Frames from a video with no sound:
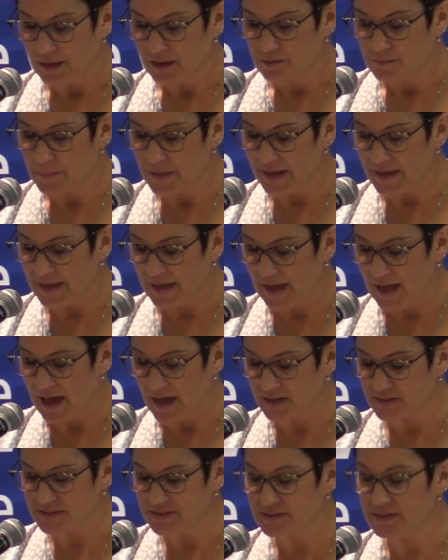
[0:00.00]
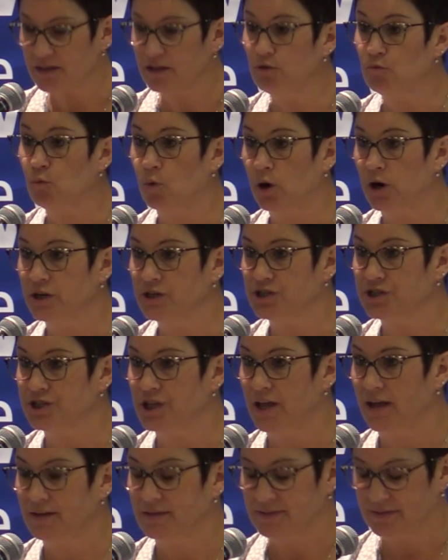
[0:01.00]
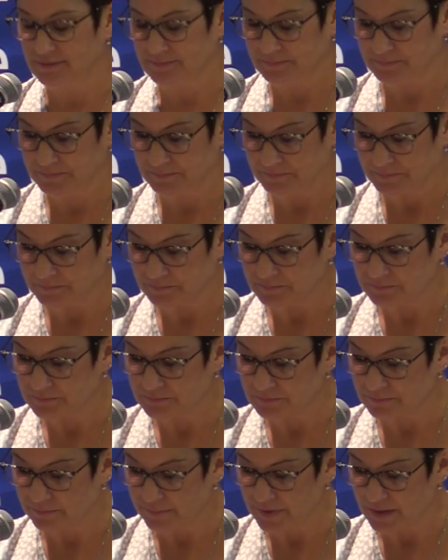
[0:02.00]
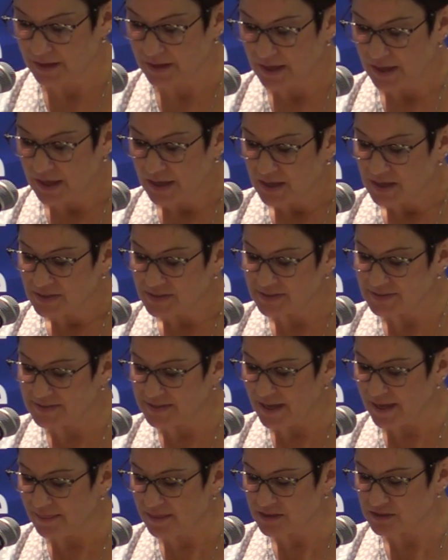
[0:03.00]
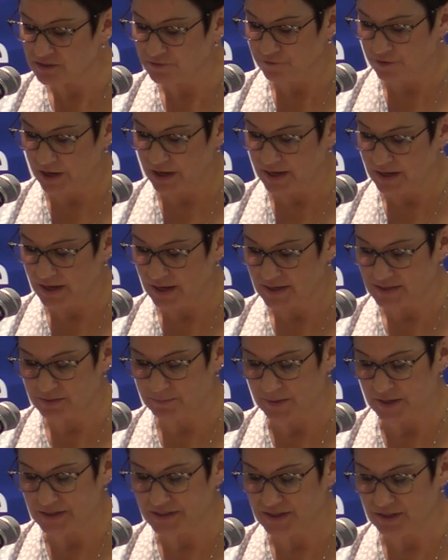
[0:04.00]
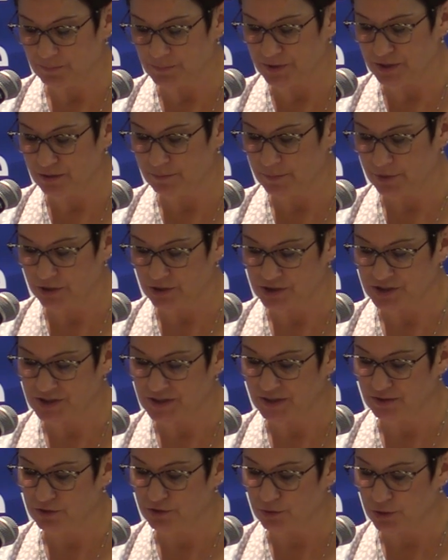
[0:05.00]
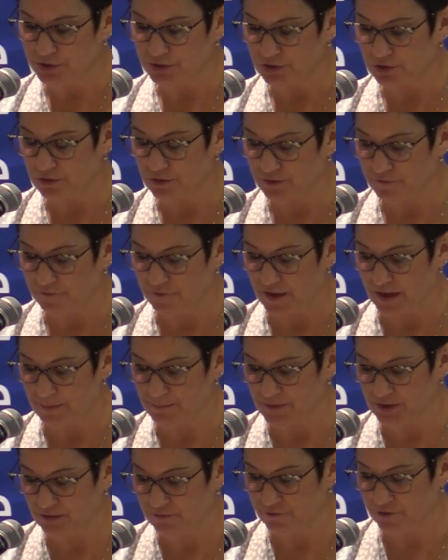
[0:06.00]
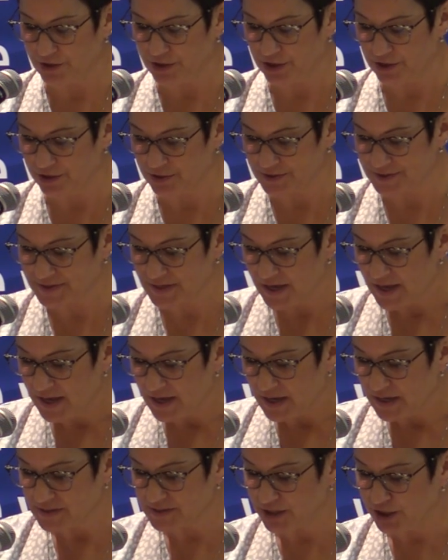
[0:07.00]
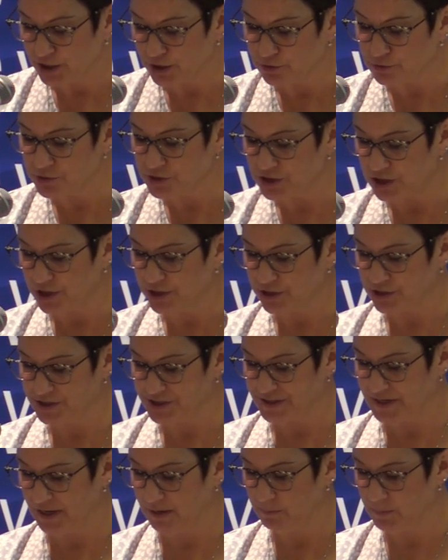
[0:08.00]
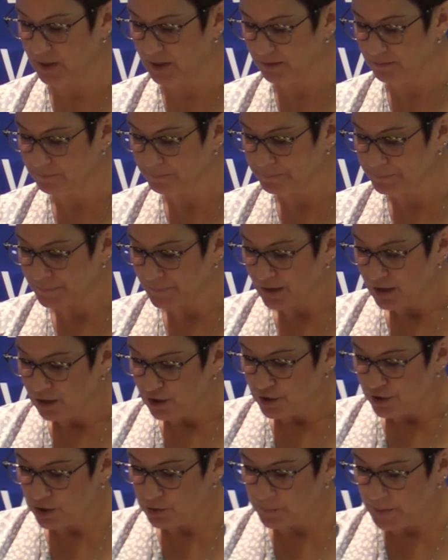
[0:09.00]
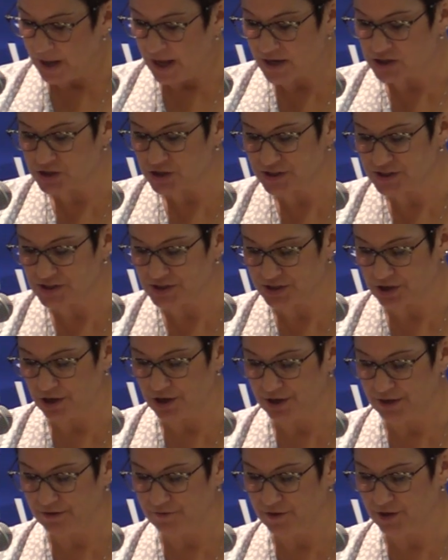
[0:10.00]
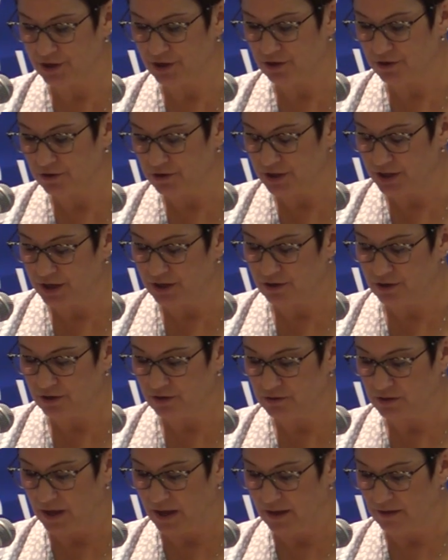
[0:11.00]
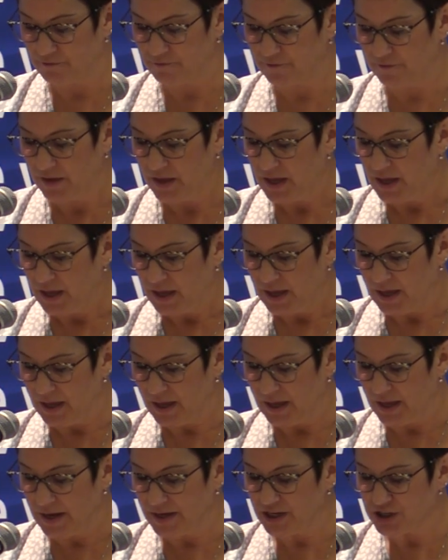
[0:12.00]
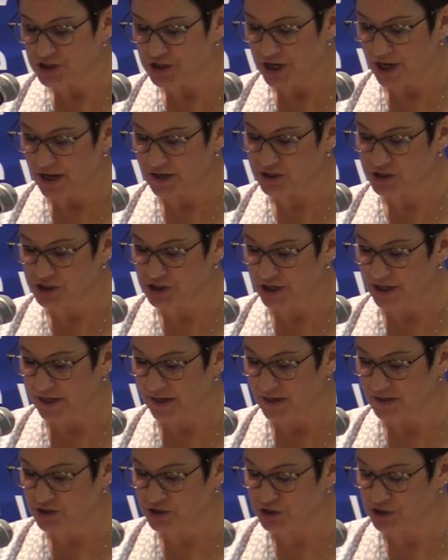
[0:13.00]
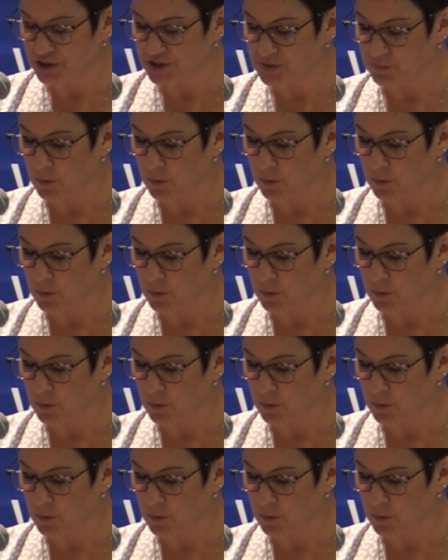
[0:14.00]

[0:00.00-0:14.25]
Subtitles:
Mike Axt, and Warren Schlett. To say this friend has been deeply immersed in the North Dakota family for years is a huge understatement. Her passion started very early in her life. Any chance she gets, she is